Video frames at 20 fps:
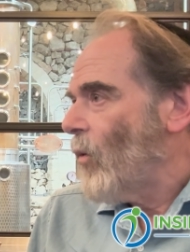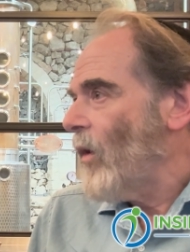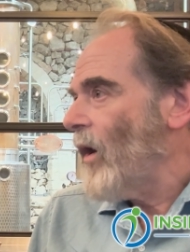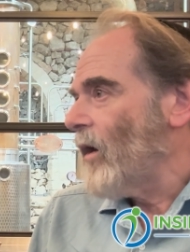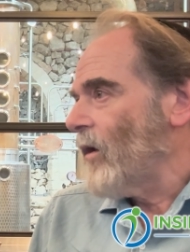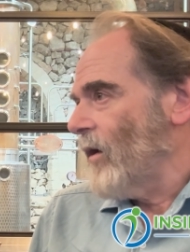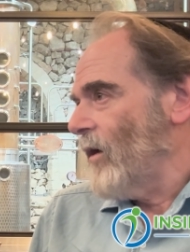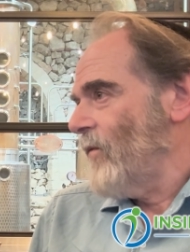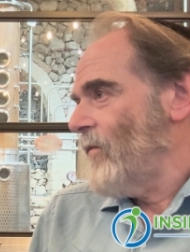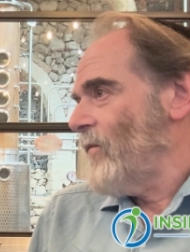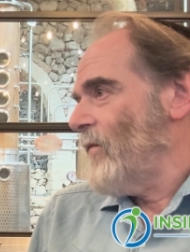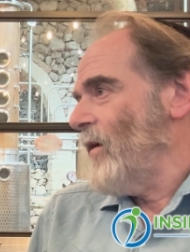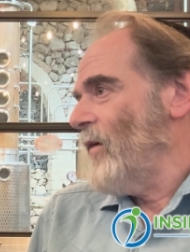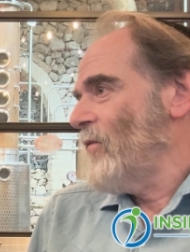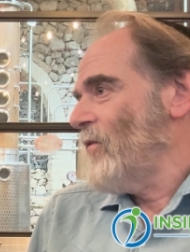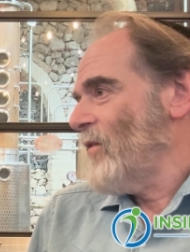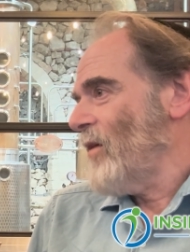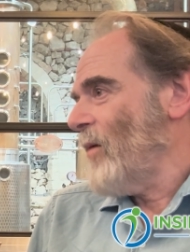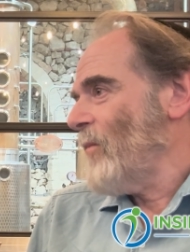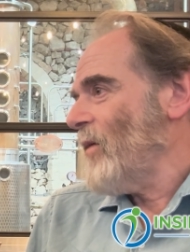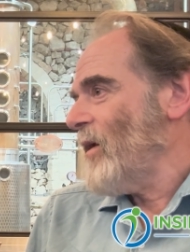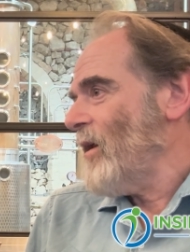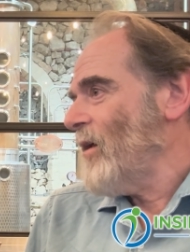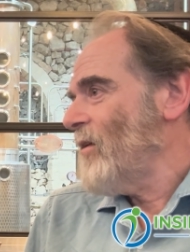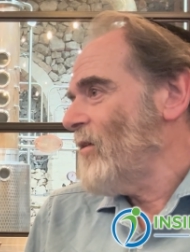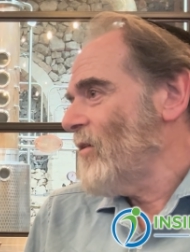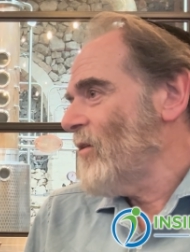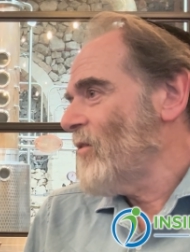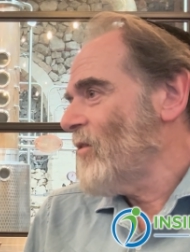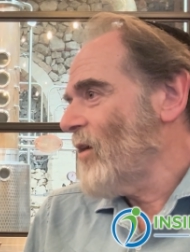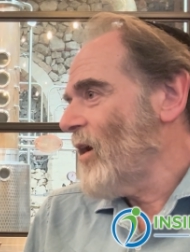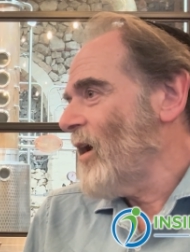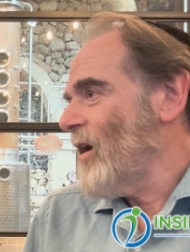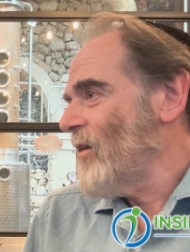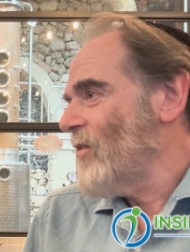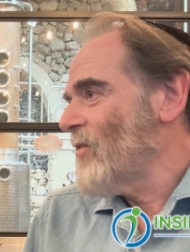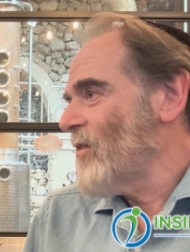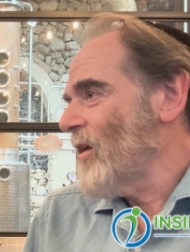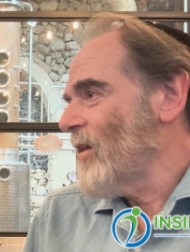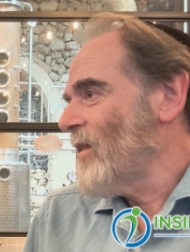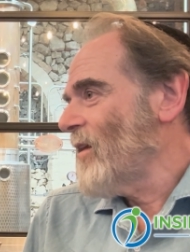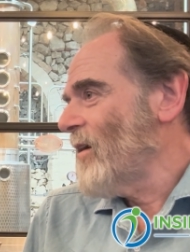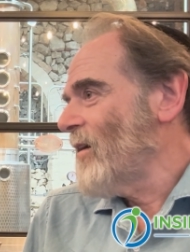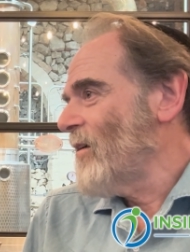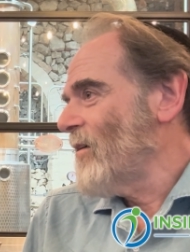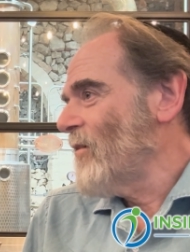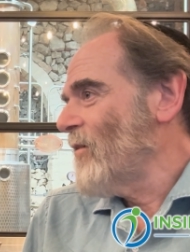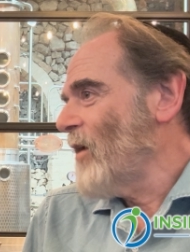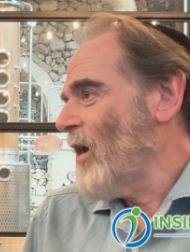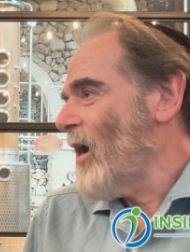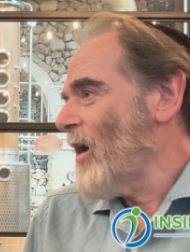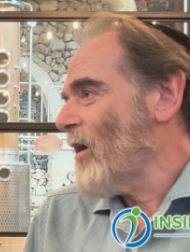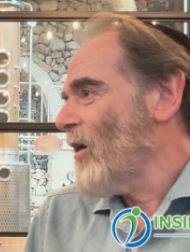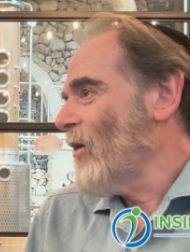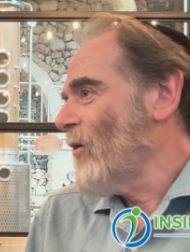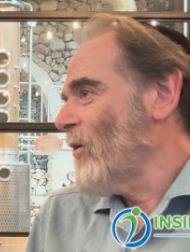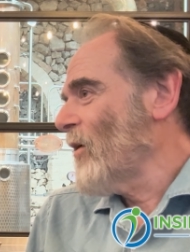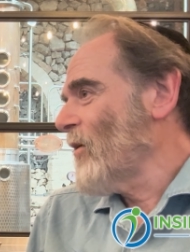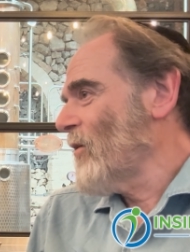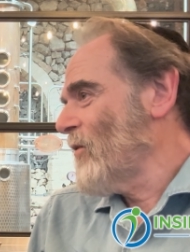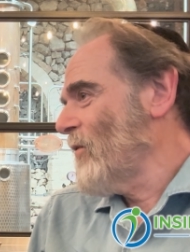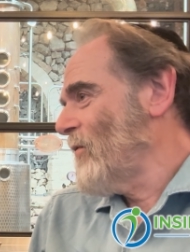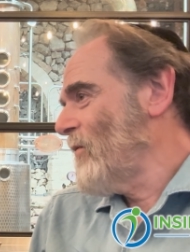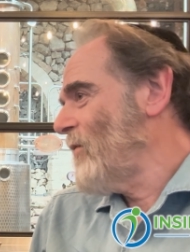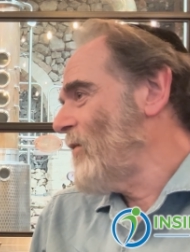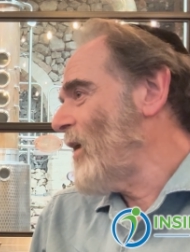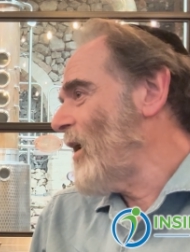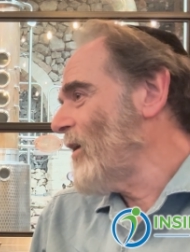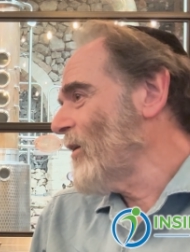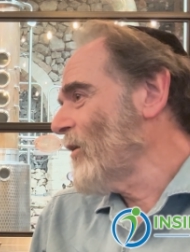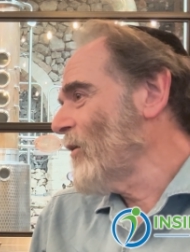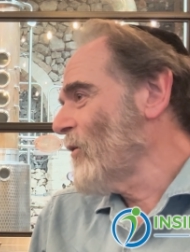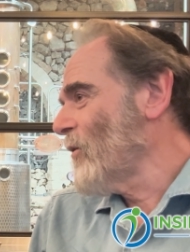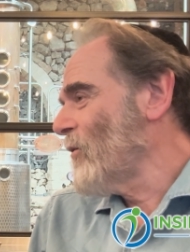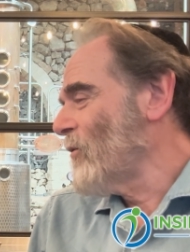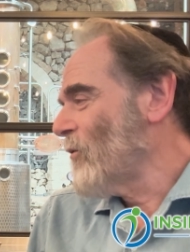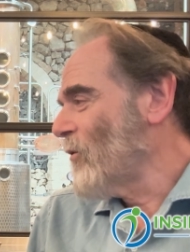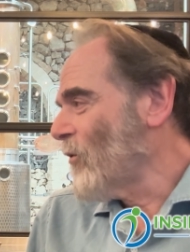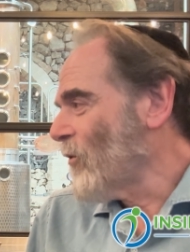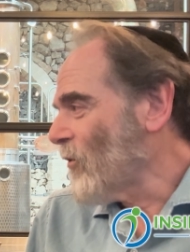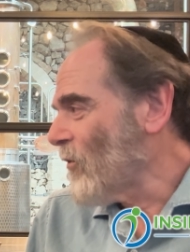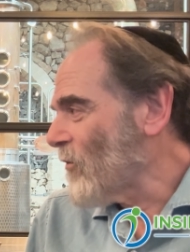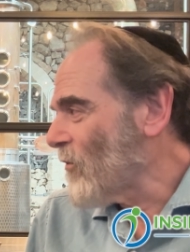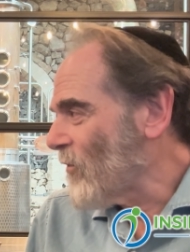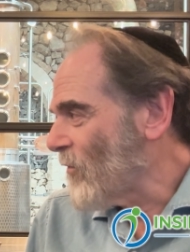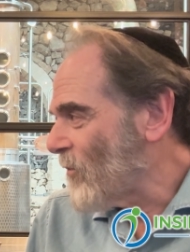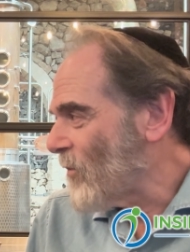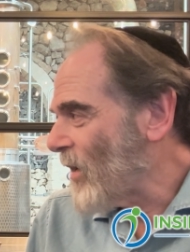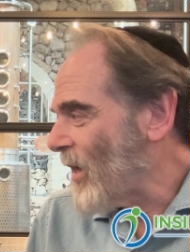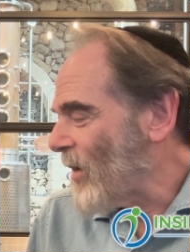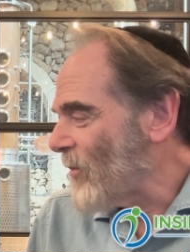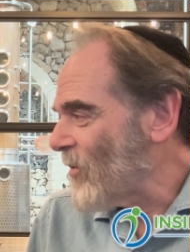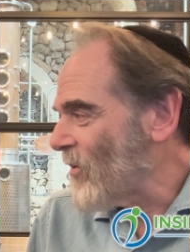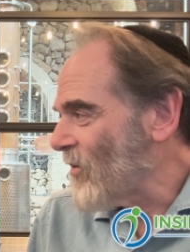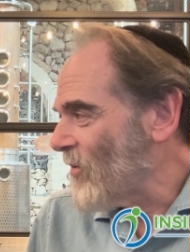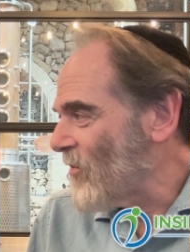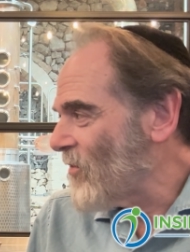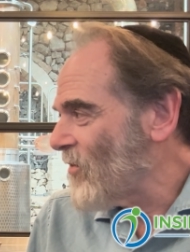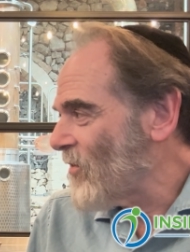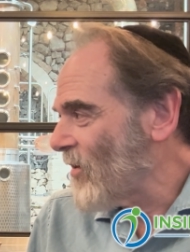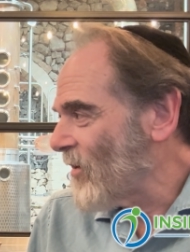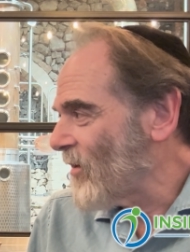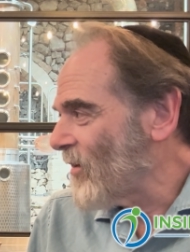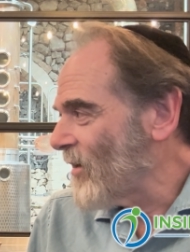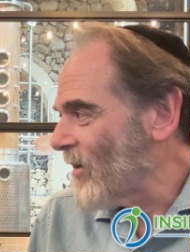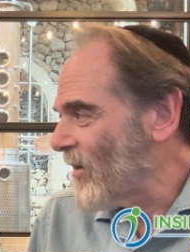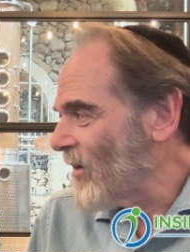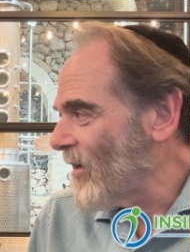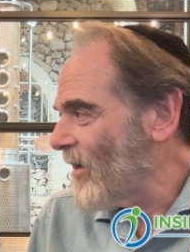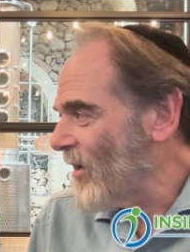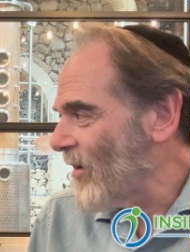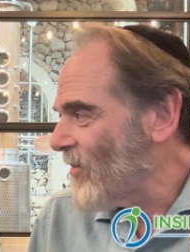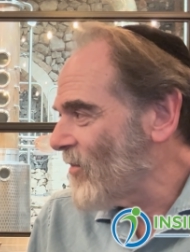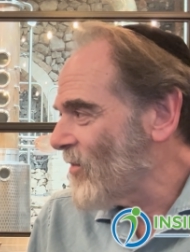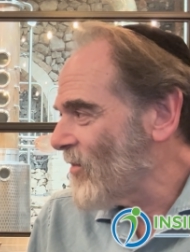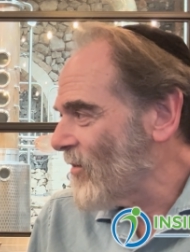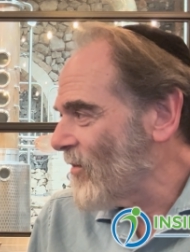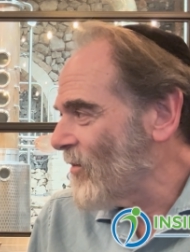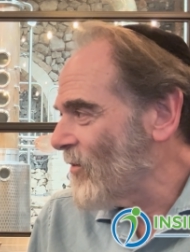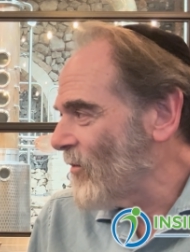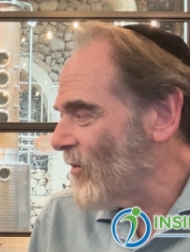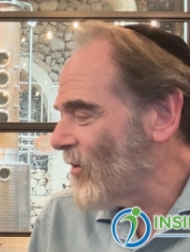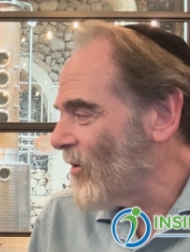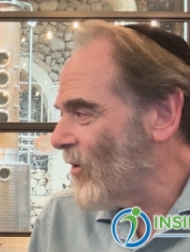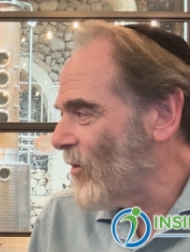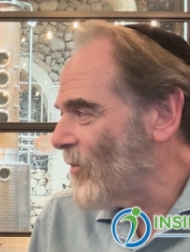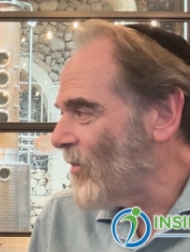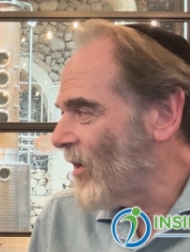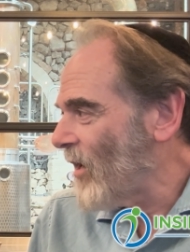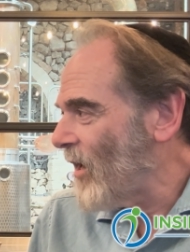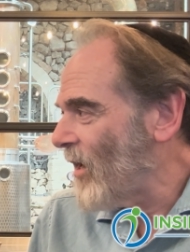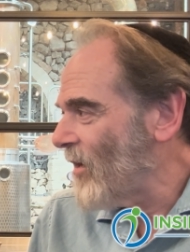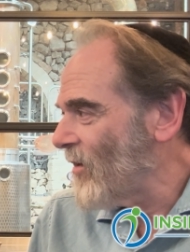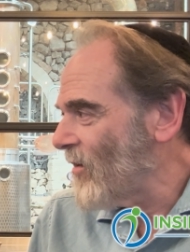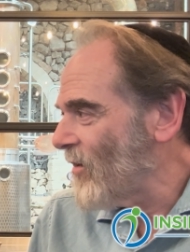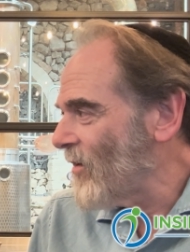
Well, if, if somebody decides that they're not going to follow the rules of proper distilling, yes, you will go blind.